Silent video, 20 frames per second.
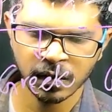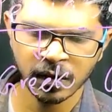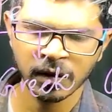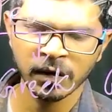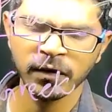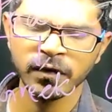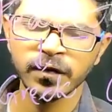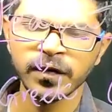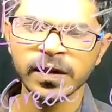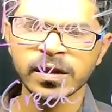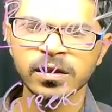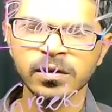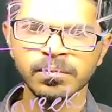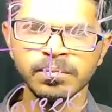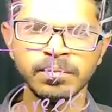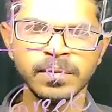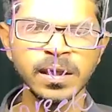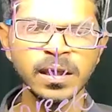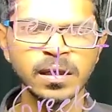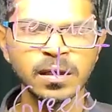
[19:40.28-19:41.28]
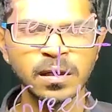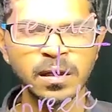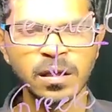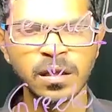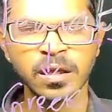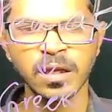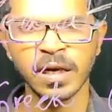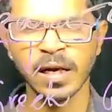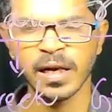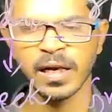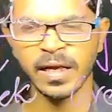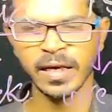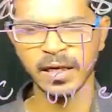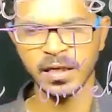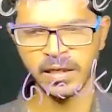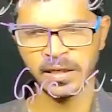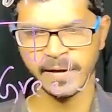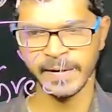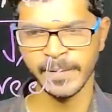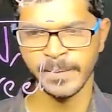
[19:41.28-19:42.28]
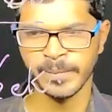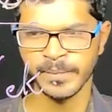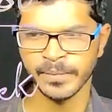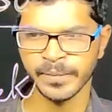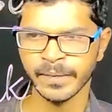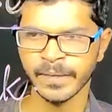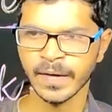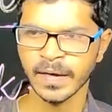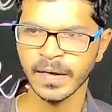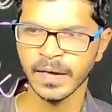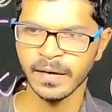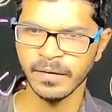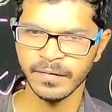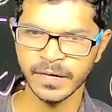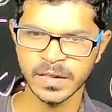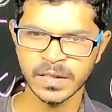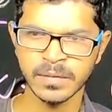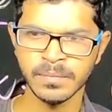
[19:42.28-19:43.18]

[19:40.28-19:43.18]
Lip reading: which means leg. This